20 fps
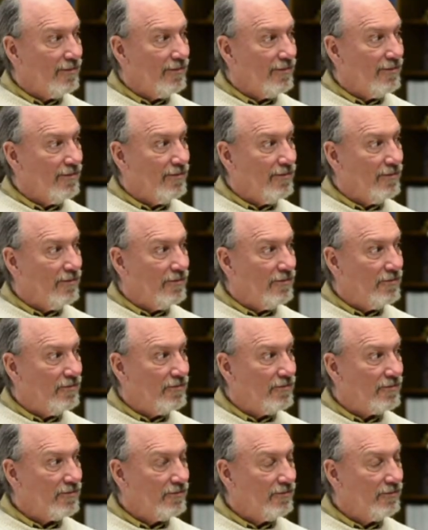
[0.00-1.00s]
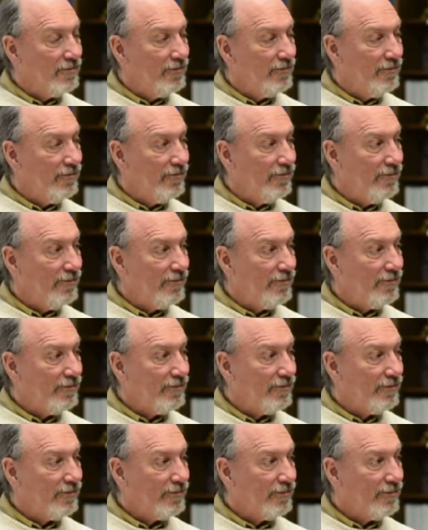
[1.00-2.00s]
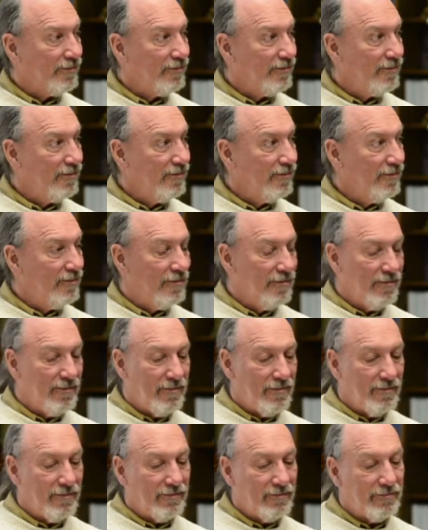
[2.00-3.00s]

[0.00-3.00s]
(silent)